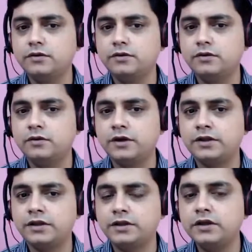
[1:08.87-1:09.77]
or at the
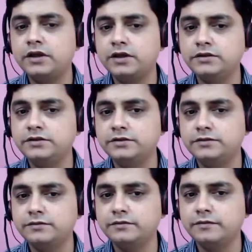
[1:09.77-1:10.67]
young age,
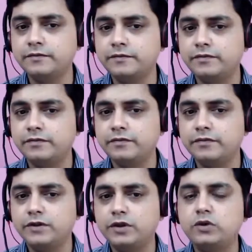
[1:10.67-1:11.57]

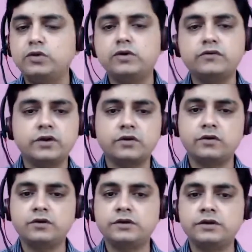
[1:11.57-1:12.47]
do not work
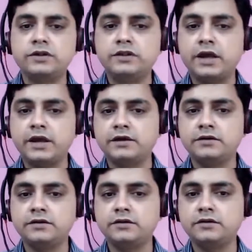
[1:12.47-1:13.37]
on that
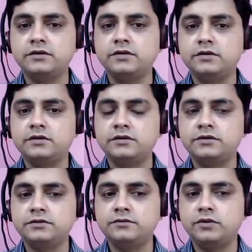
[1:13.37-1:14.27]

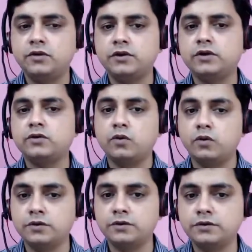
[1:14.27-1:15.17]
on your
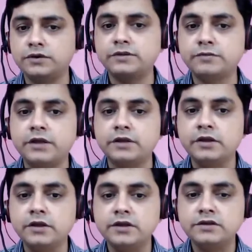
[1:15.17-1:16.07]
own. This is my
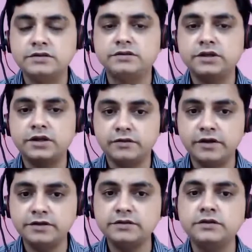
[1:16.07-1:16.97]
sincere
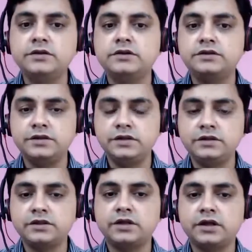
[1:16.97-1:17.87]
advice. Seek
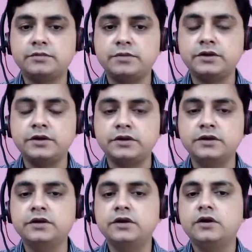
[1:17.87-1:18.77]
the therapeutic
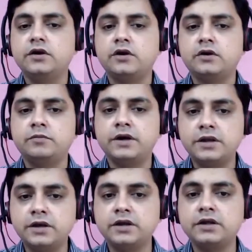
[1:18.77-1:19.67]
or
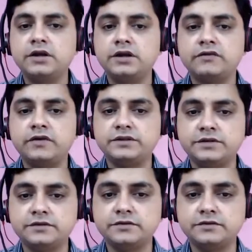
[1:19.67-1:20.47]
medical intervention.